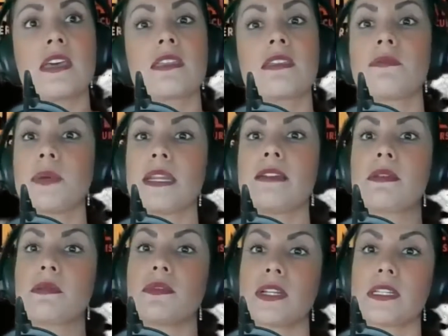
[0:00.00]
the beginning of
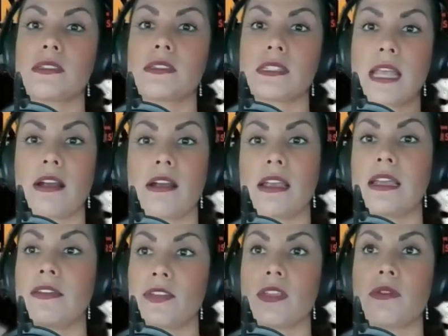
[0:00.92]
the movie is scary,
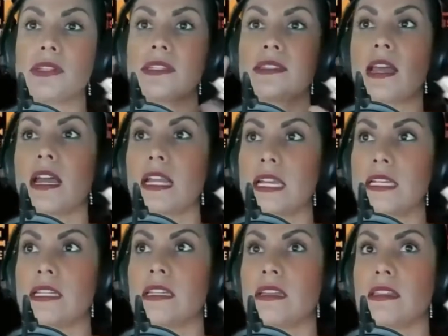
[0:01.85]
even though it's set
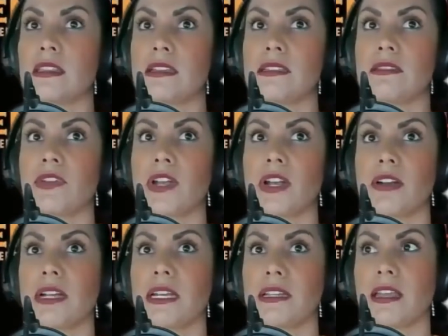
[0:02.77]
in this
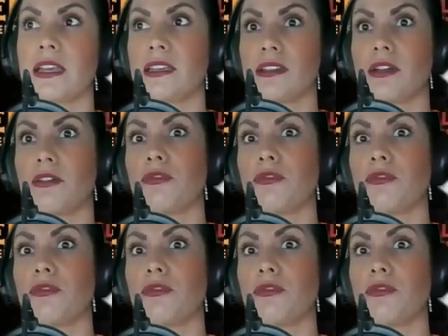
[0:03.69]
very like,